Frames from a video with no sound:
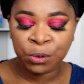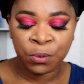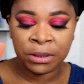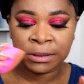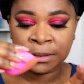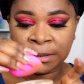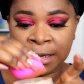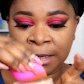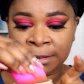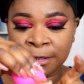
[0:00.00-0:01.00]
do is to
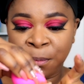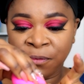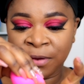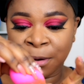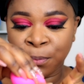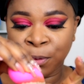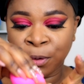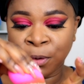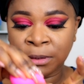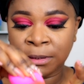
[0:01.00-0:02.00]
take some of that
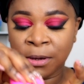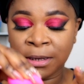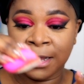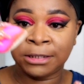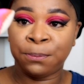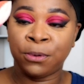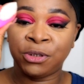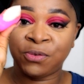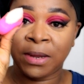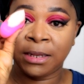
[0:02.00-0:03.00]
product on that
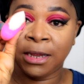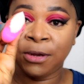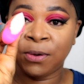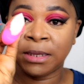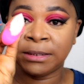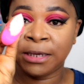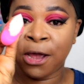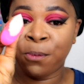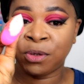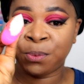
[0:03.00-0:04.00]
sponge right there. You can see
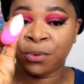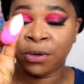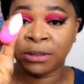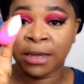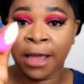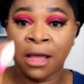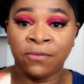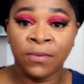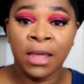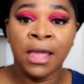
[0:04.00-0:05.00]
how much product I
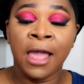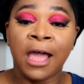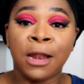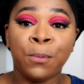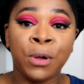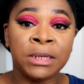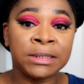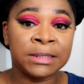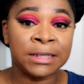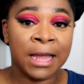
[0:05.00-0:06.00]
have. And I'm going
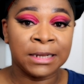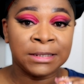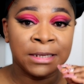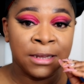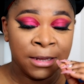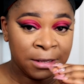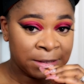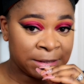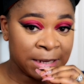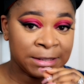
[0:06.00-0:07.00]
to start
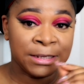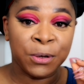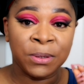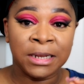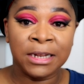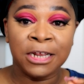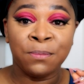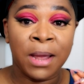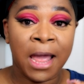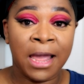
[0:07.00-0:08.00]
setting
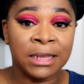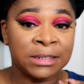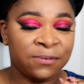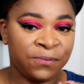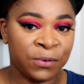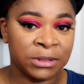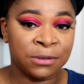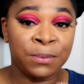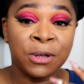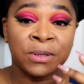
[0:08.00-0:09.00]
underneath my eyes
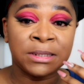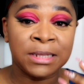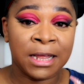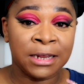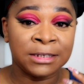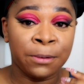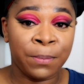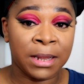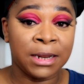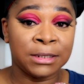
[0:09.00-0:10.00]
first, because that is the
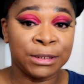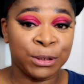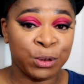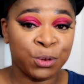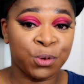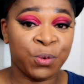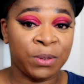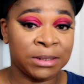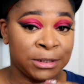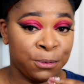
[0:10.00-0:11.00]
part that tends to
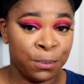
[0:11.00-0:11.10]
crease the